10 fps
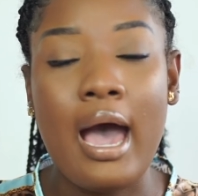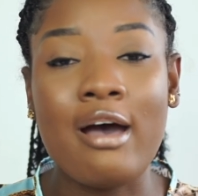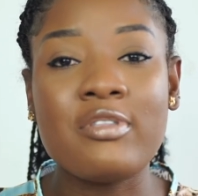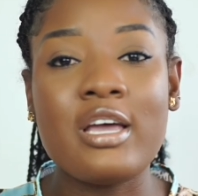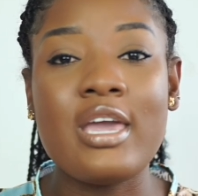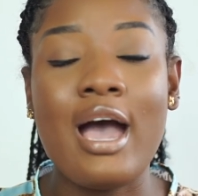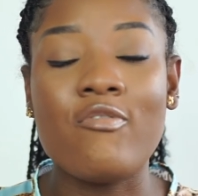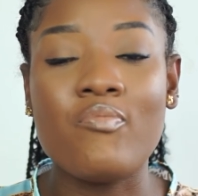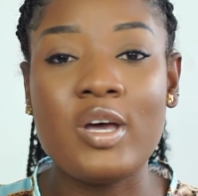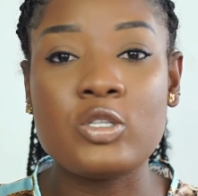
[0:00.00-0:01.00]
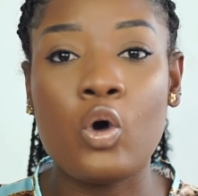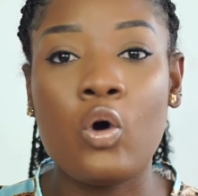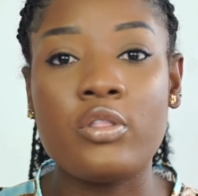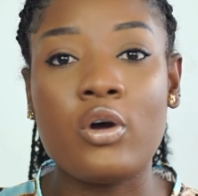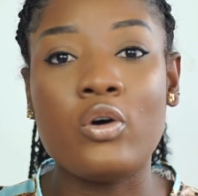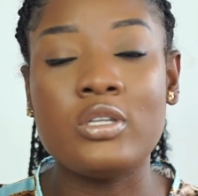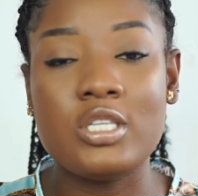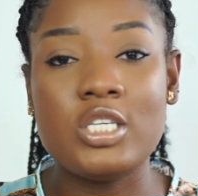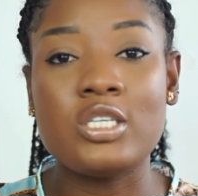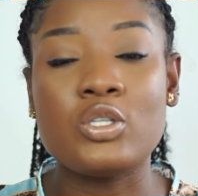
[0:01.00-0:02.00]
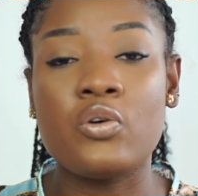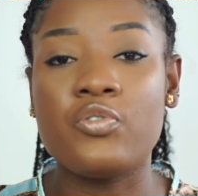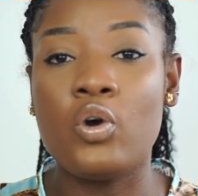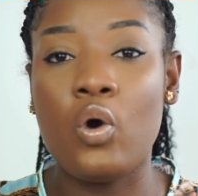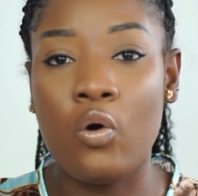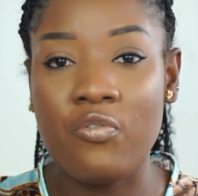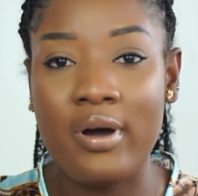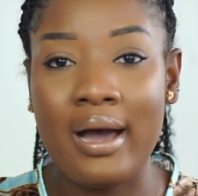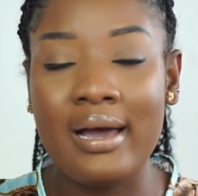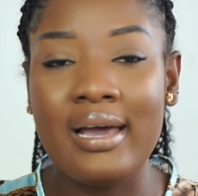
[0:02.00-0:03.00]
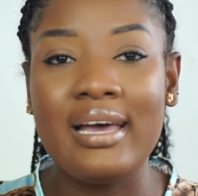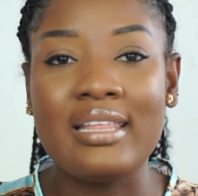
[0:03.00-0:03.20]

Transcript: after you have met all the conditions of your offer.